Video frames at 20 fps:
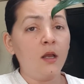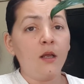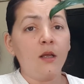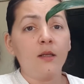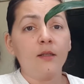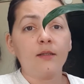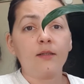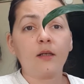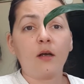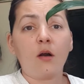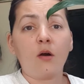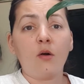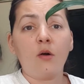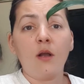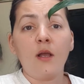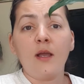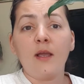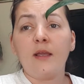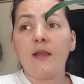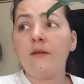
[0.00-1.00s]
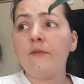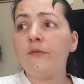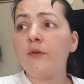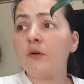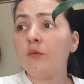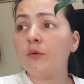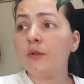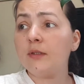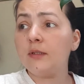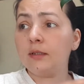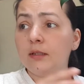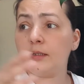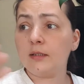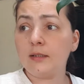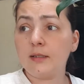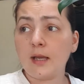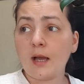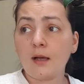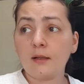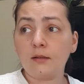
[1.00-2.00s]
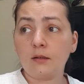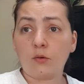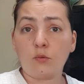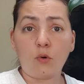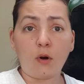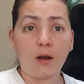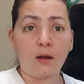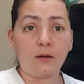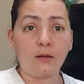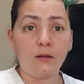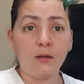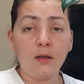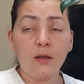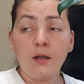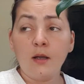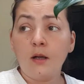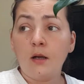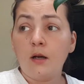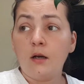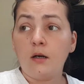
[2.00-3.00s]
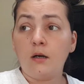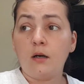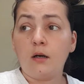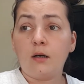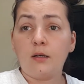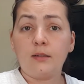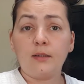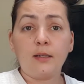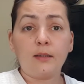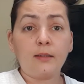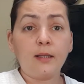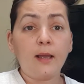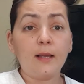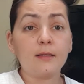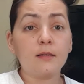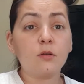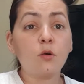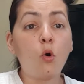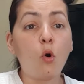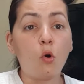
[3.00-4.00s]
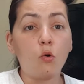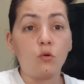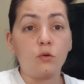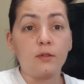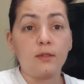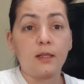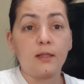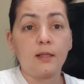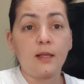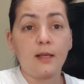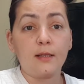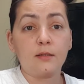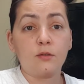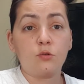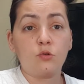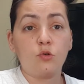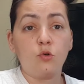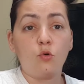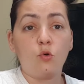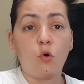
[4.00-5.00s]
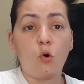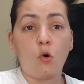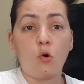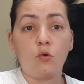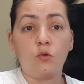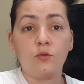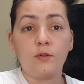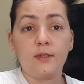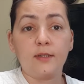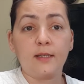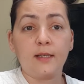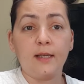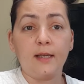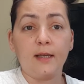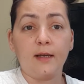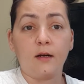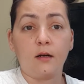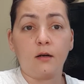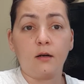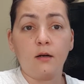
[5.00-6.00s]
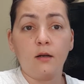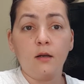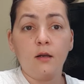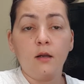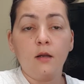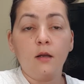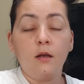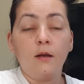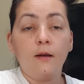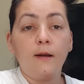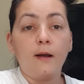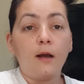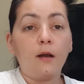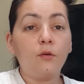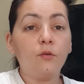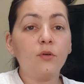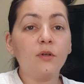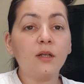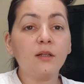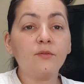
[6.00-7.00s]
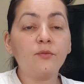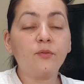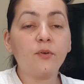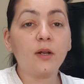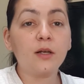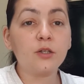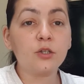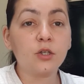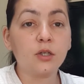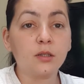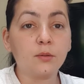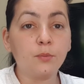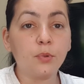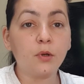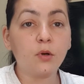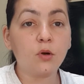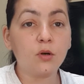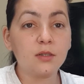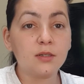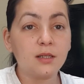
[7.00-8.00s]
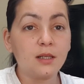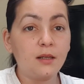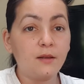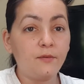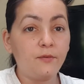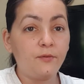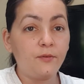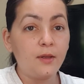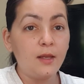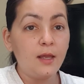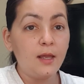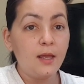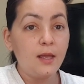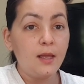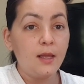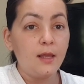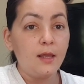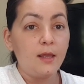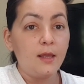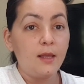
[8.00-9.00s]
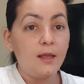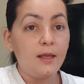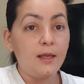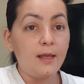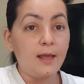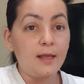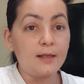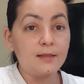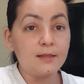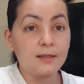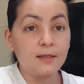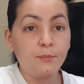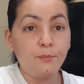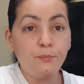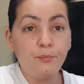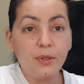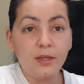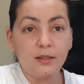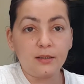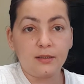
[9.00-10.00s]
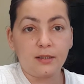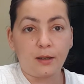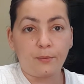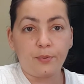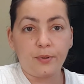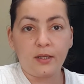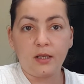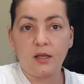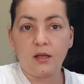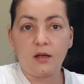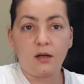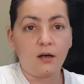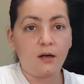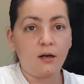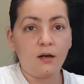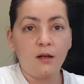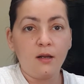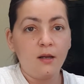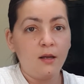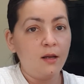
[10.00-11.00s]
So even with the other one that has holes, that has 2 holes here, I will not flush it, because if he has some buildup here,